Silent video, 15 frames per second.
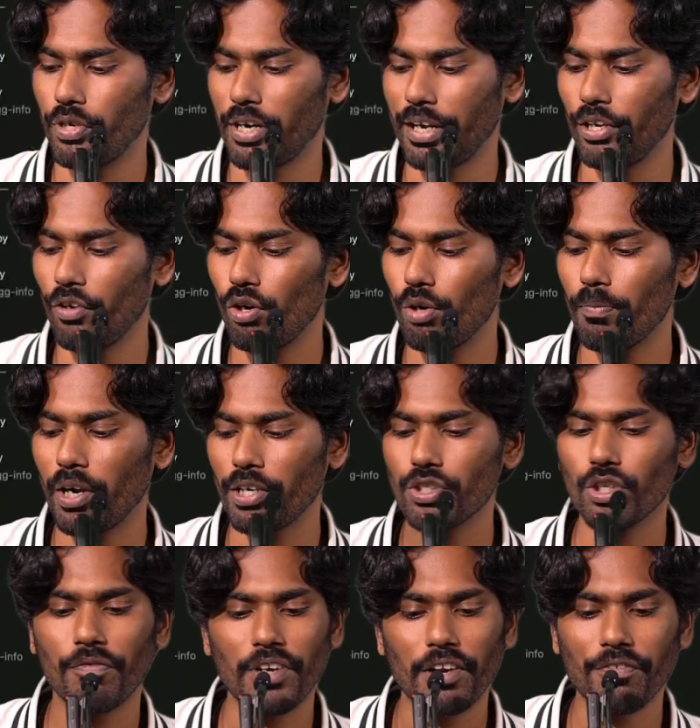try out a bunch
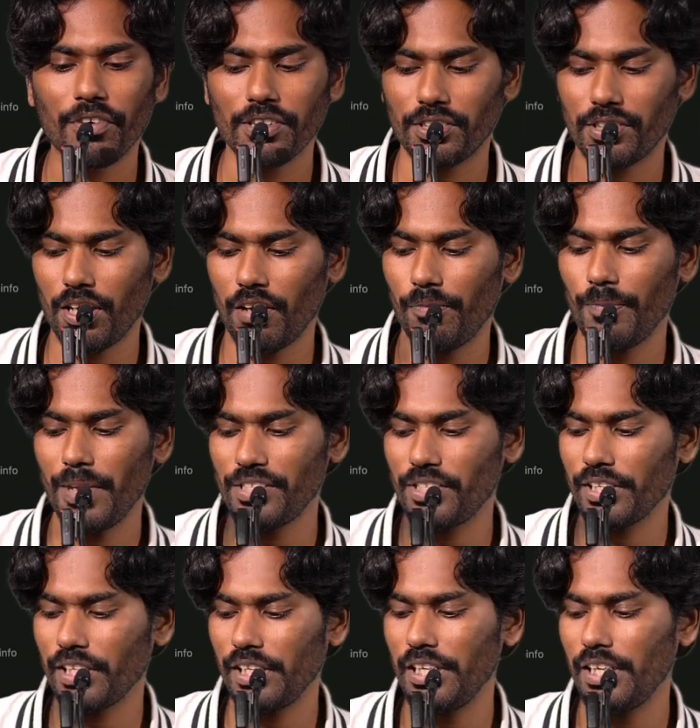of different stuff,
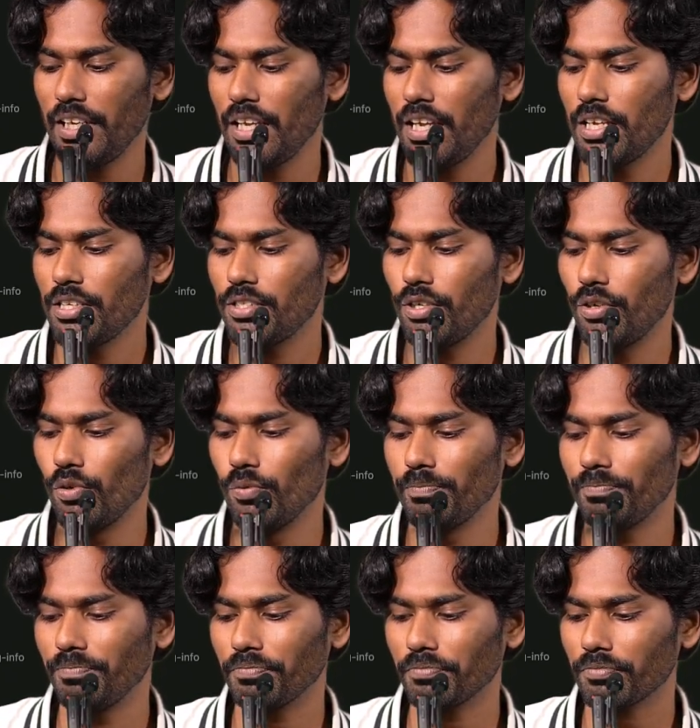basically. So
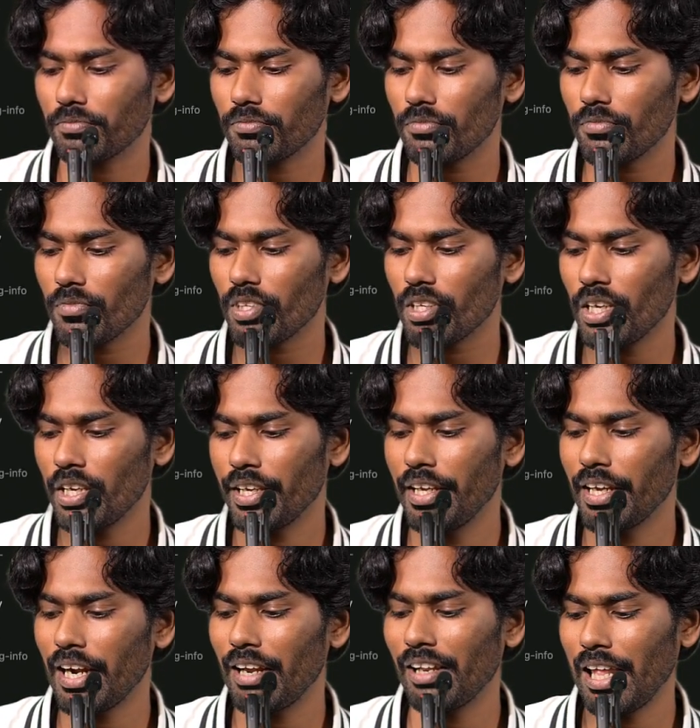
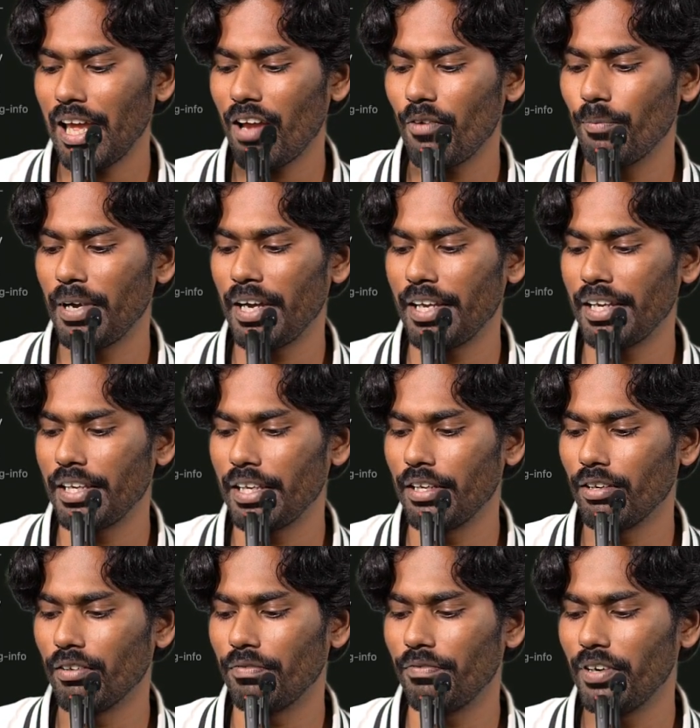here I'll have my
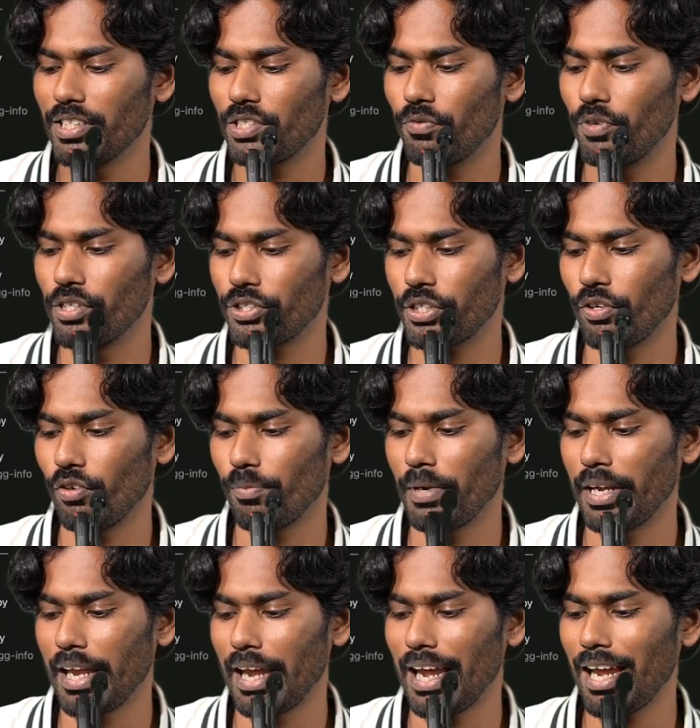first version of
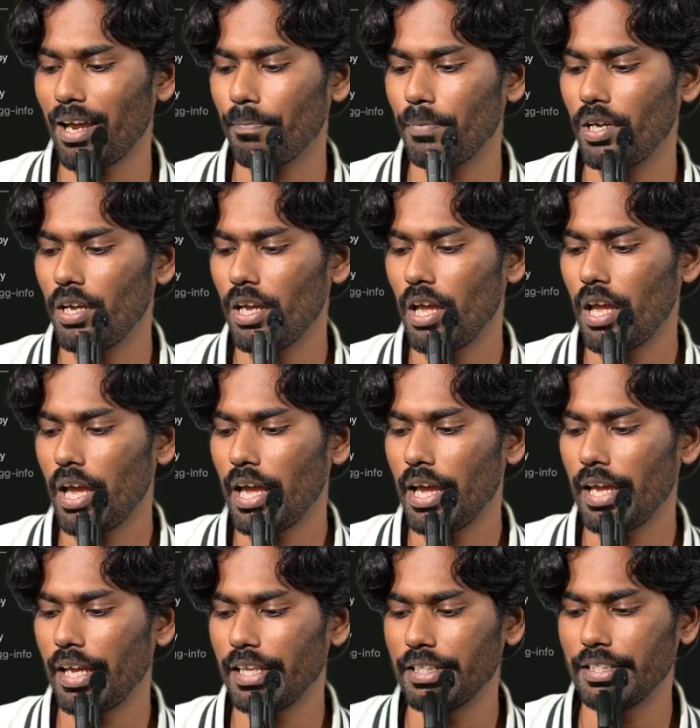my app,
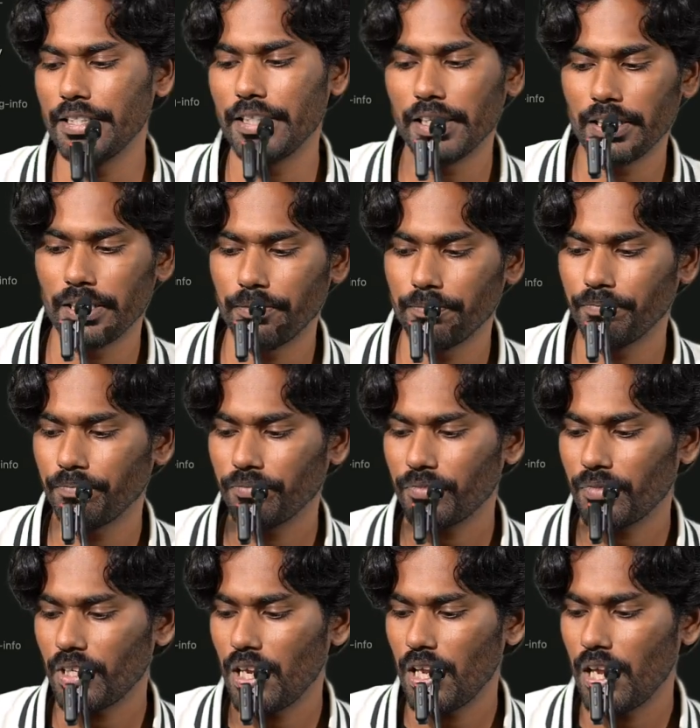and
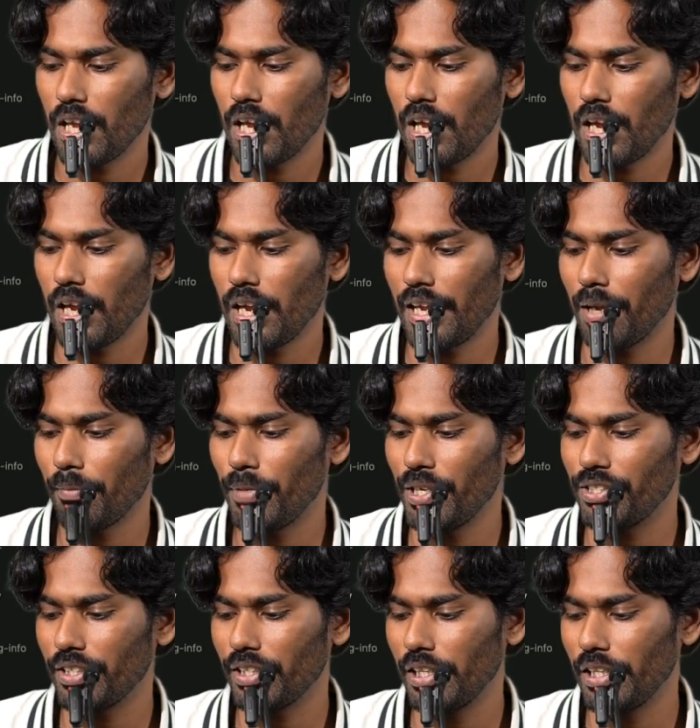I am
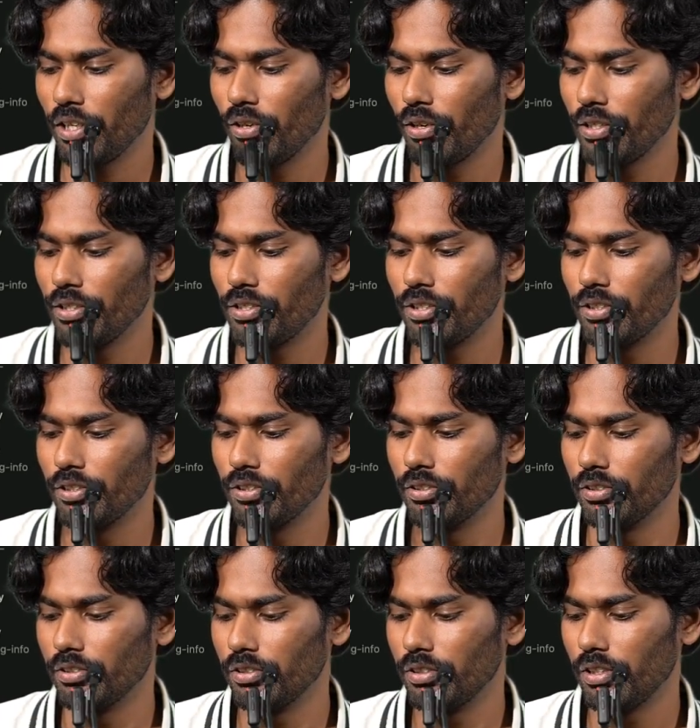basically going
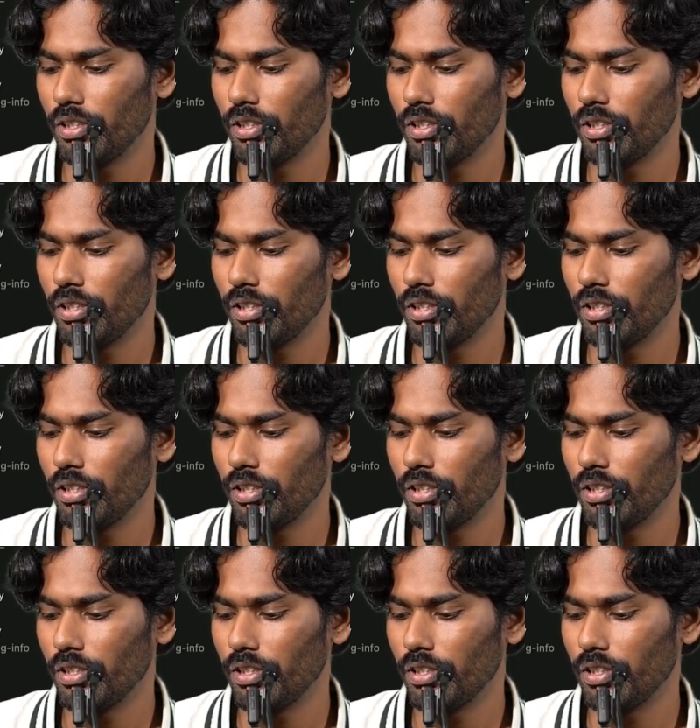to